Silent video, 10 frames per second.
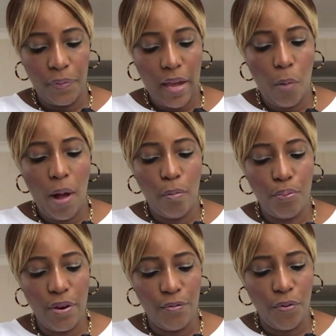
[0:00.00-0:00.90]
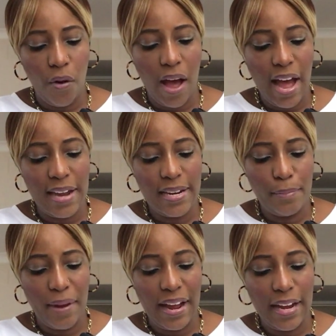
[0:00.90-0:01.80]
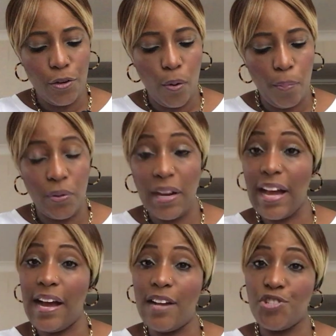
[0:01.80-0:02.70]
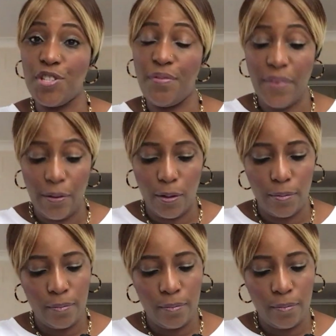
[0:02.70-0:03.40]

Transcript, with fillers: And while praying for her, I laid my hand upon her and she fell.